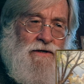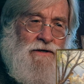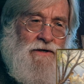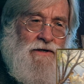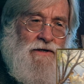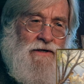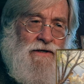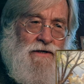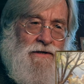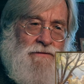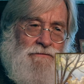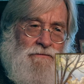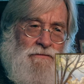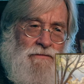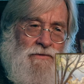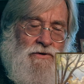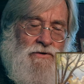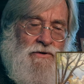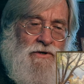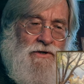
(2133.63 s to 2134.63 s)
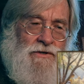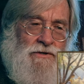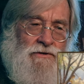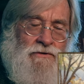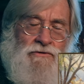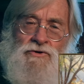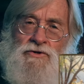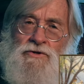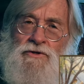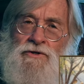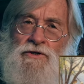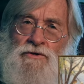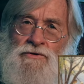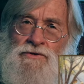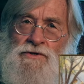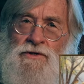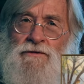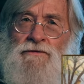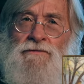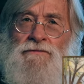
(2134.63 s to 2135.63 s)
uh, you can
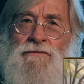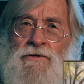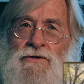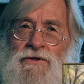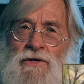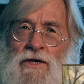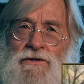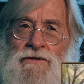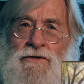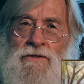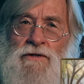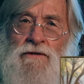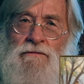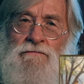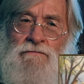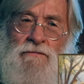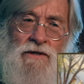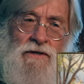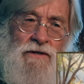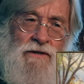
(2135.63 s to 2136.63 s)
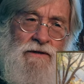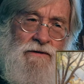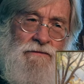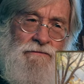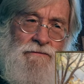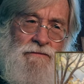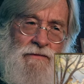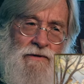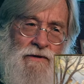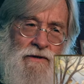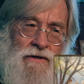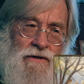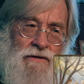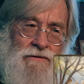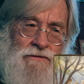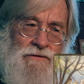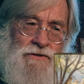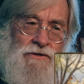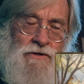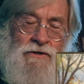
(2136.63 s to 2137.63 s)
use it for judging um, uh,
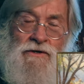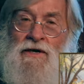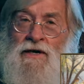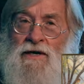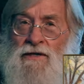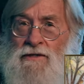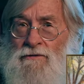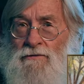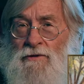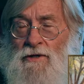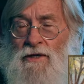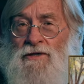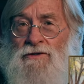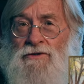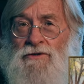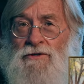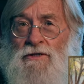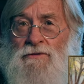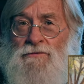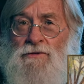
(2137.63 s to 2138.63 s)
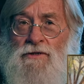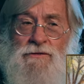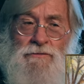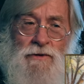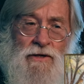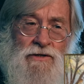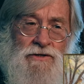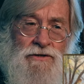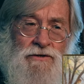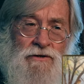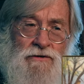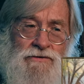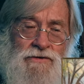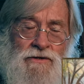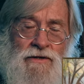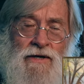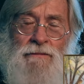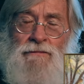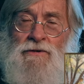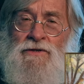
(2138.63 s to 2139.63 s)
certain kinds of relationships, especially those
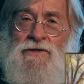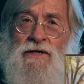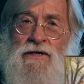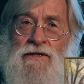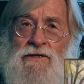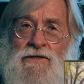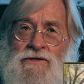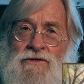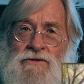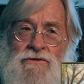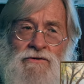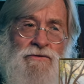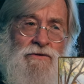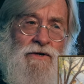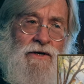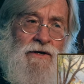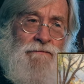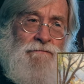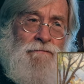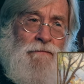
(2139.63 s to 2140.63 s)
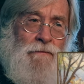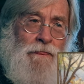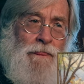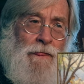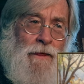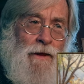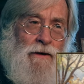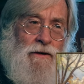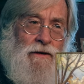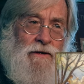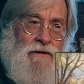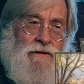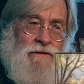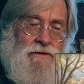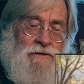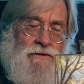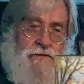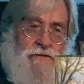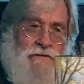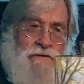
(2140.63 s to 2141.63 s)
that appertain to um,
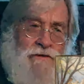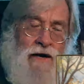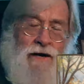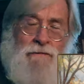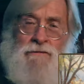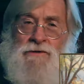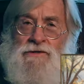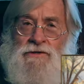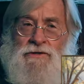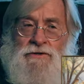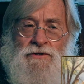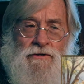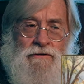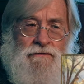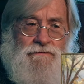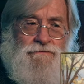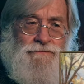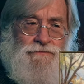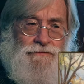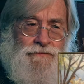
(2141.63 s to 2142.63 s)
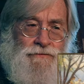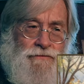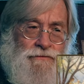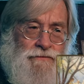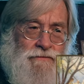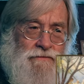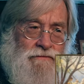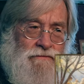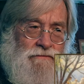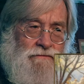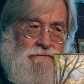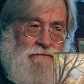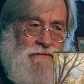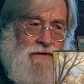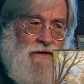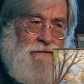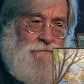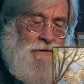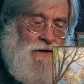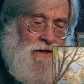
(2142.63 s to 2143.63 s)
to composition.
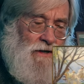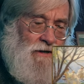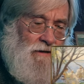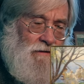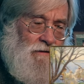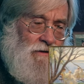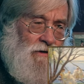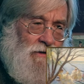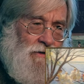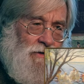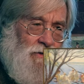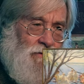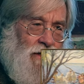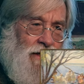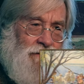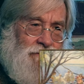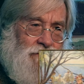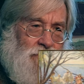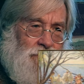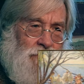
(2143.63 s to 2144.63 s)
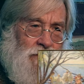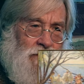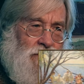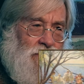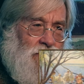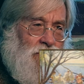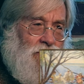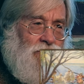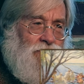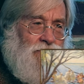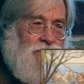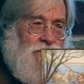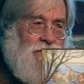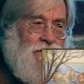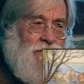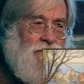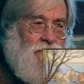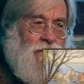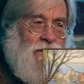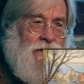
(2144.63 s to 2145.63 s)
But you do have to be
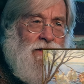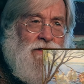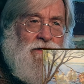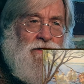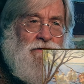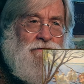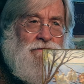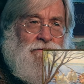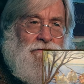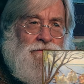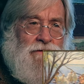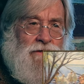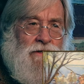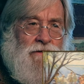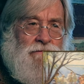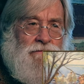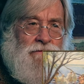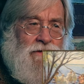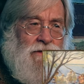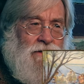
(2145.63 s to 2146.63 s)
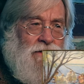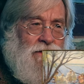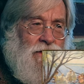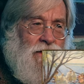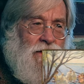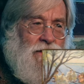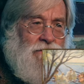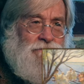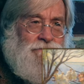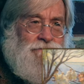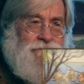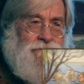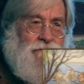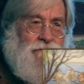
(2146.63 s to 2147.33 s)
hugely aware of of the um,